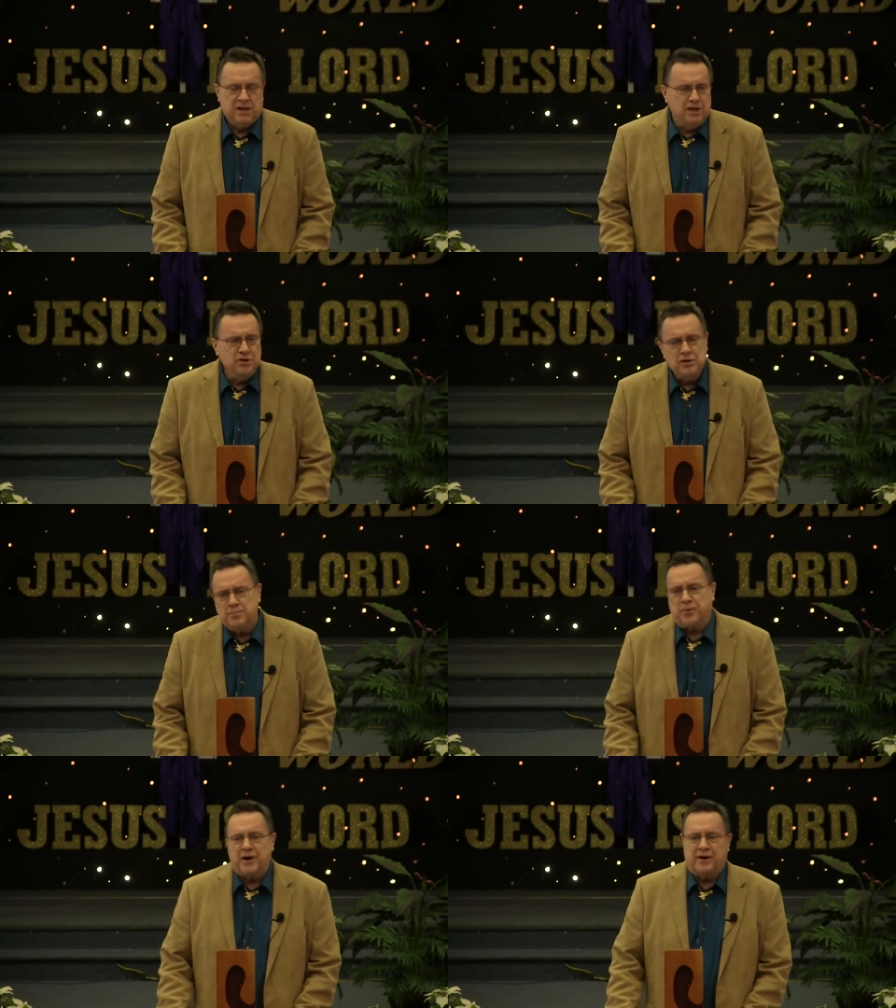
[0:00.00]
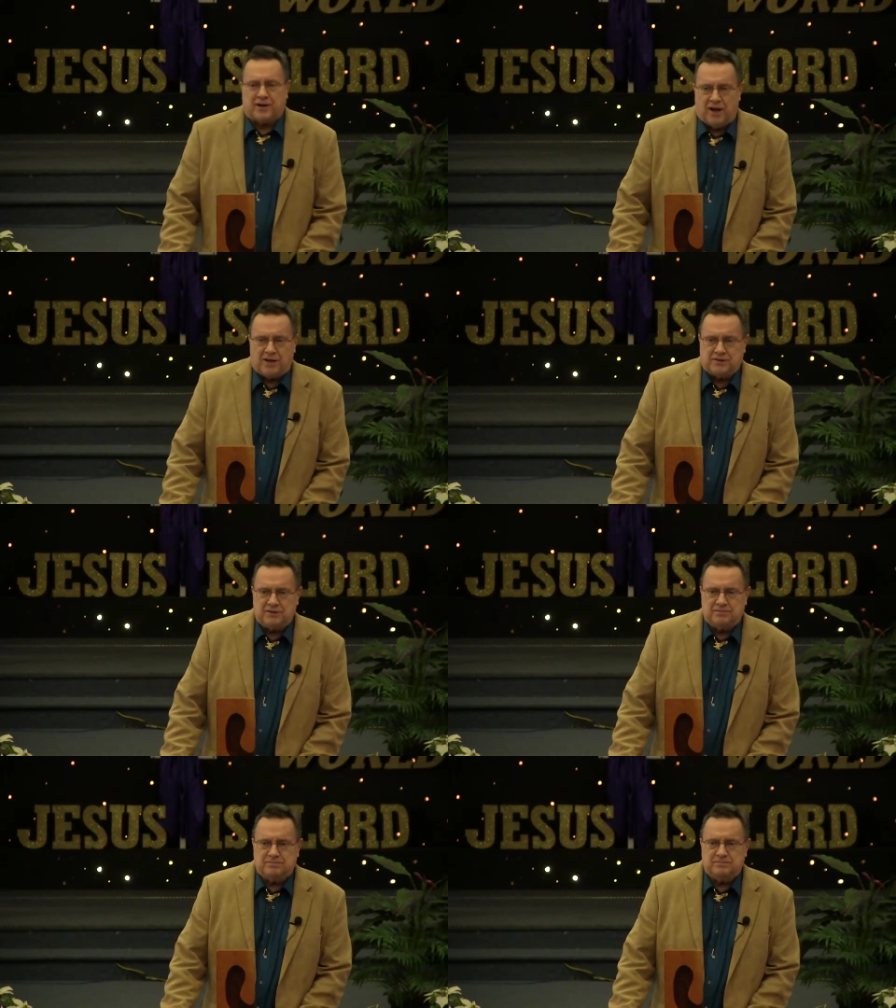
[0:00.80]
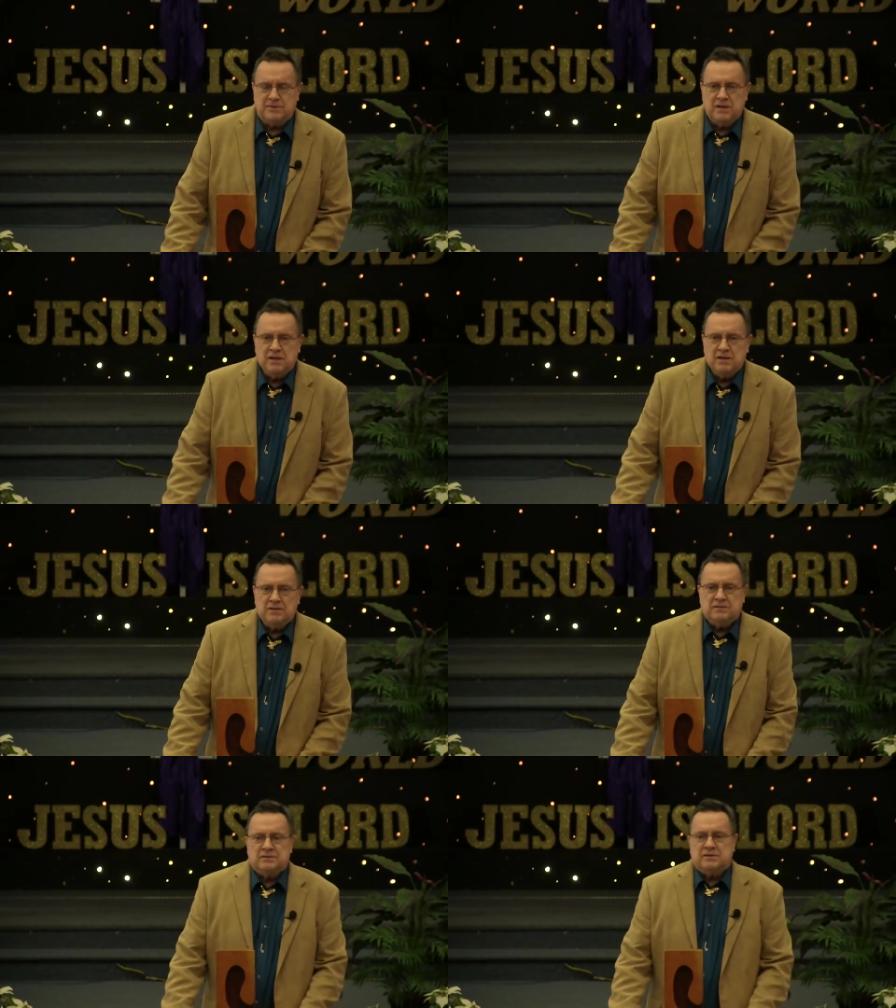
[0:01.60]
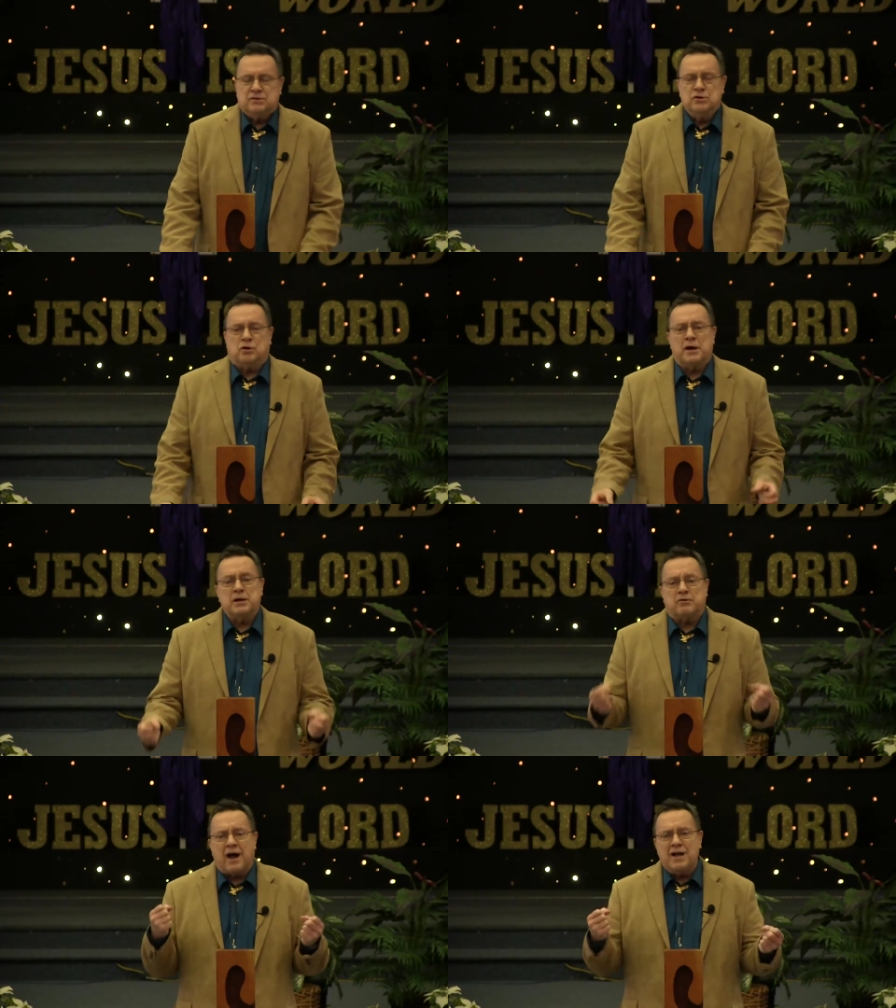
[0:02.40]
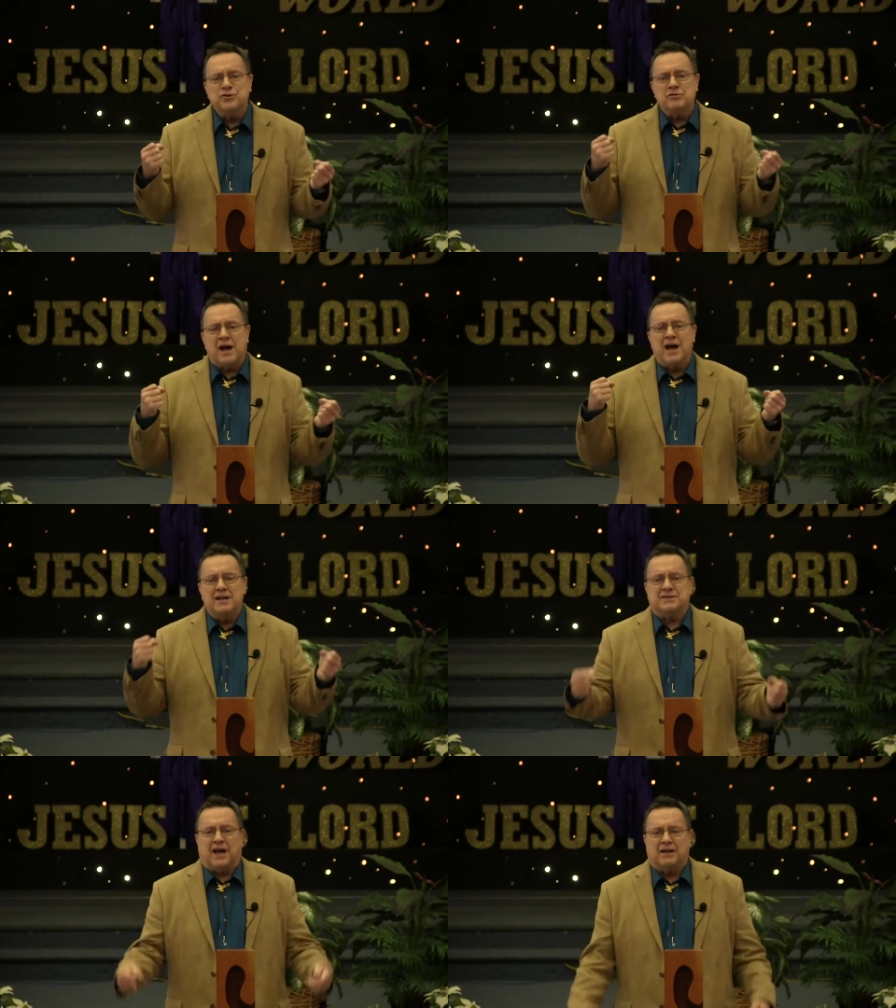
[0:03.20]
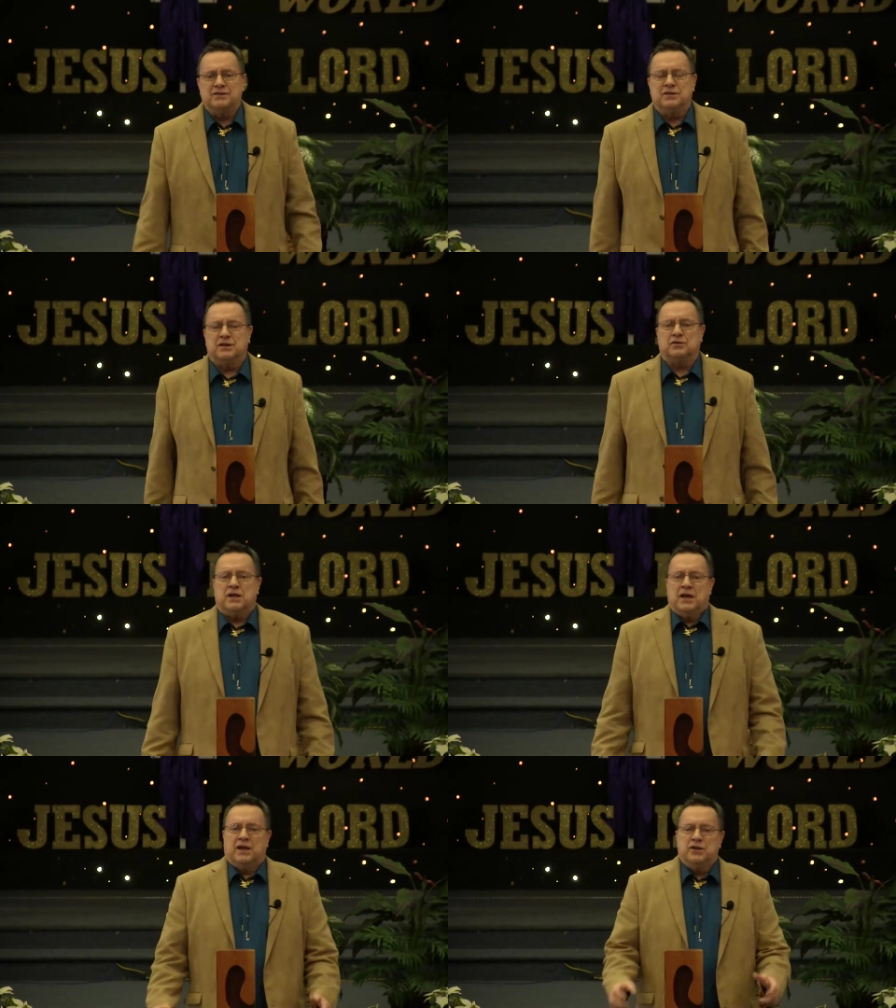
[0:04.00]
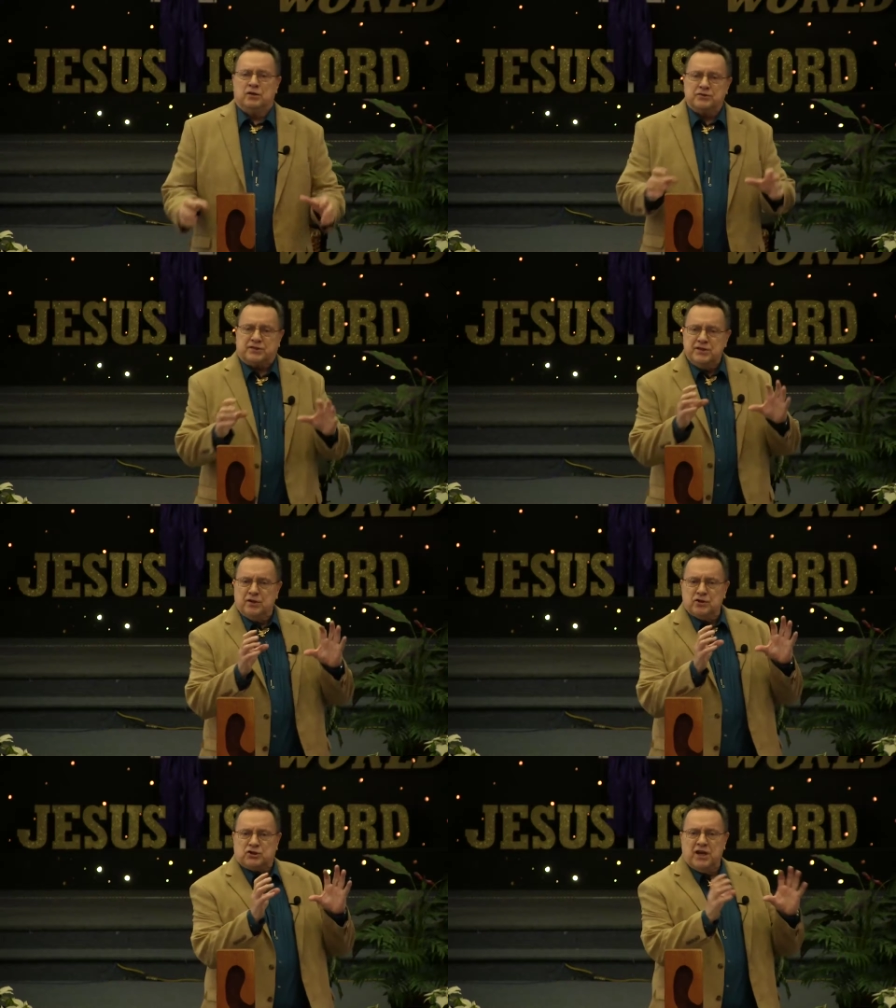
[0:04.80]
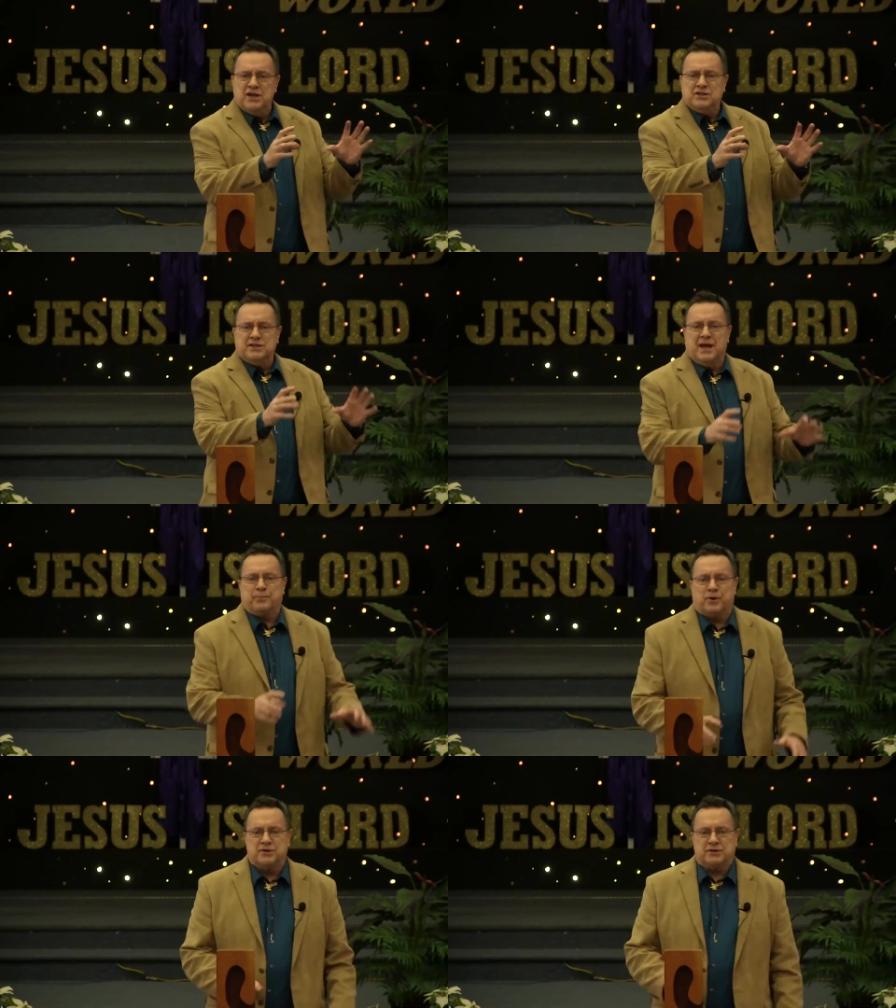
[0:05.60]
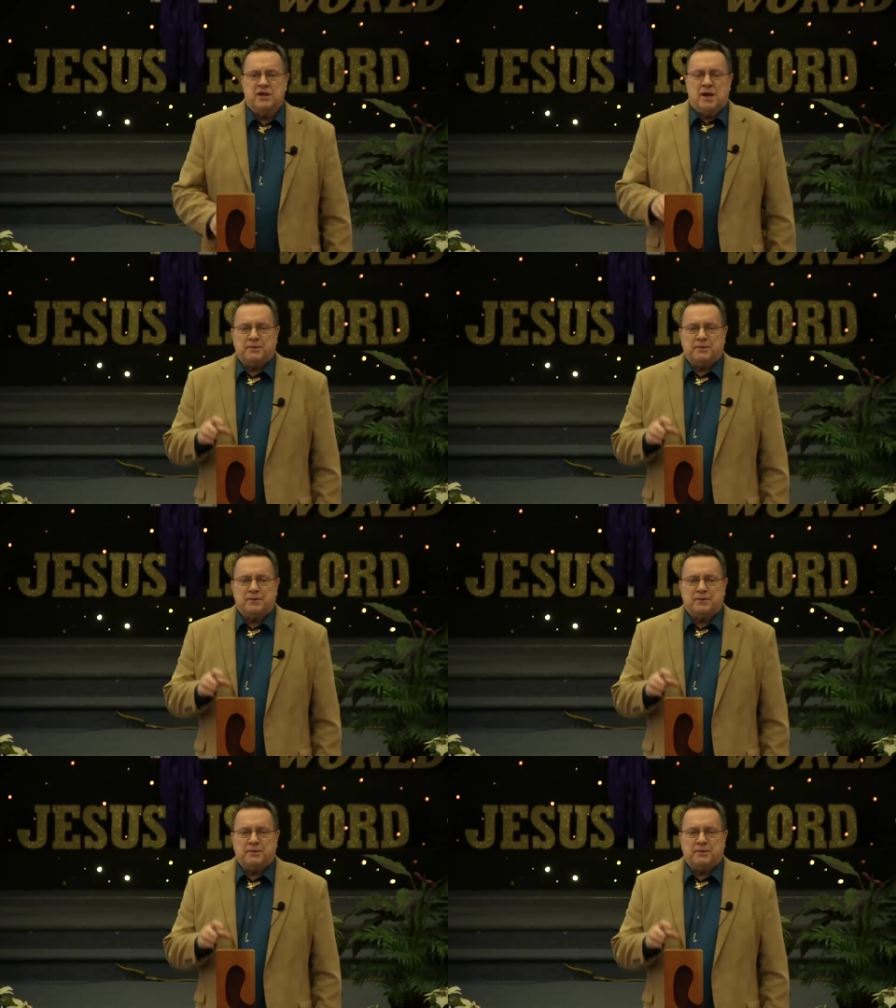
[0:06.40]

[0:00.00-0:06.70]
in your prayer closet. You cried your eyes out, and you don't, and you don't see no change in that person.